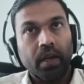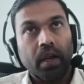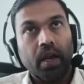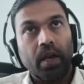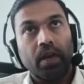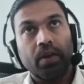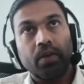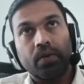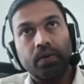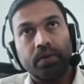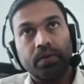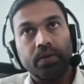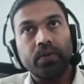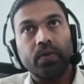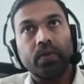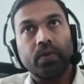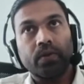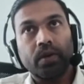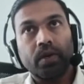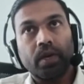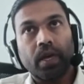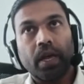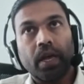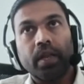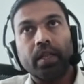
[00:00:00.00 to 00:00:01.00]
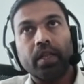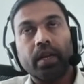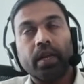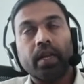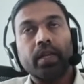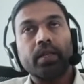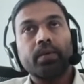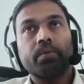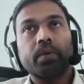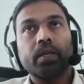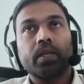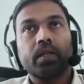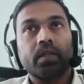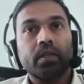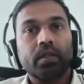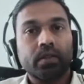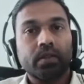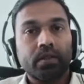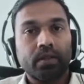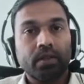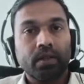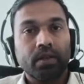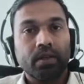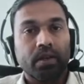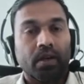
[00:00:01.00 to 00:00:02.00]
And also another aspect
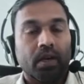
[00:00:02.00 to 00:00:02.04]
is,